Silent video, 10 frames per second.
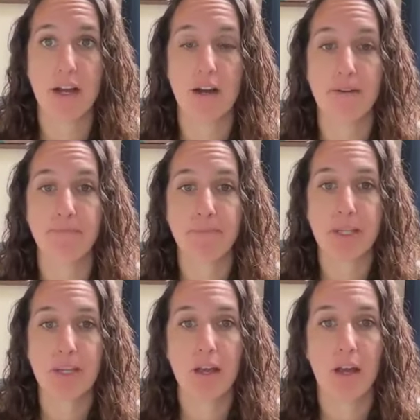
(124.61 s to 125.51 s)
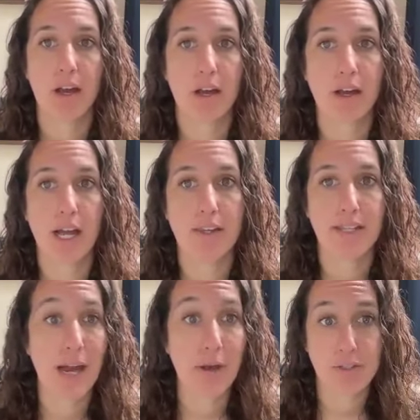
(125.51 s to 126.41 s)
And
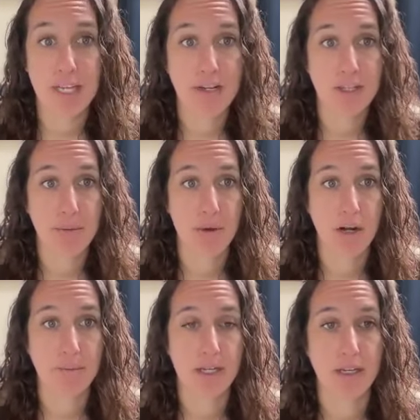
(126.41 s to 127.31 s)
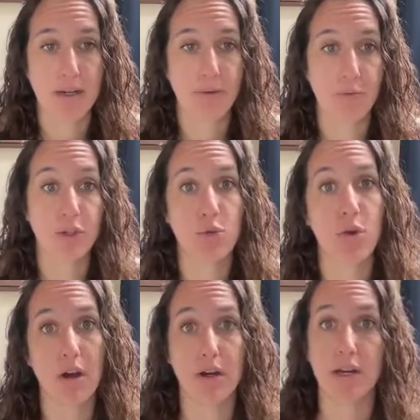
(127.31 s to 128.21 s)
then outside of the apartment, I mean, when you
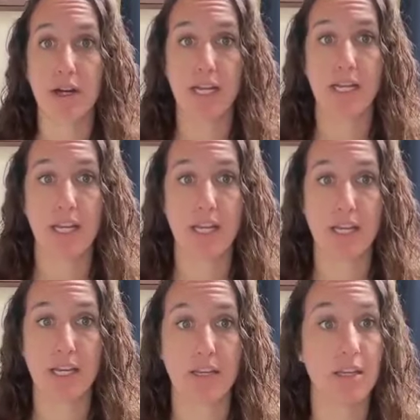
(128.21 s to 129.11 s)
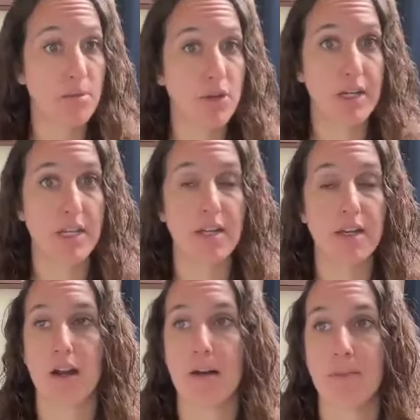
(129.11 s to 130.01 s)
are in a community,
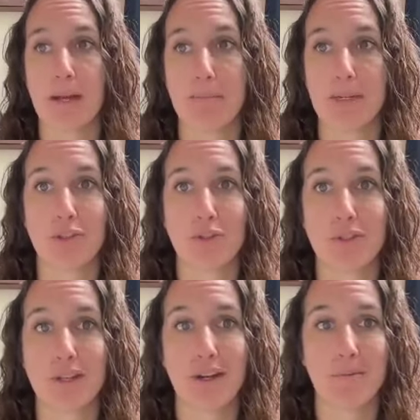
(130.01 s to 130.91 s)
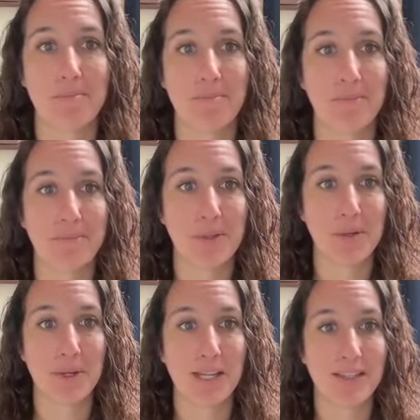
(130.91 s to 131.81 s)
that means
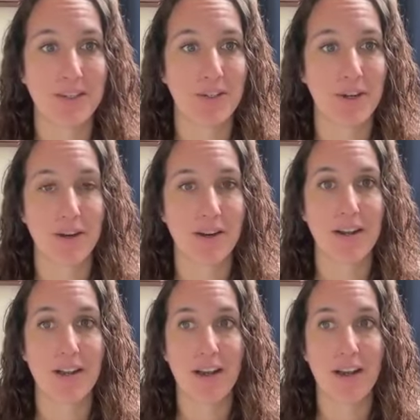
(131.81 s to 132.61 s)
there are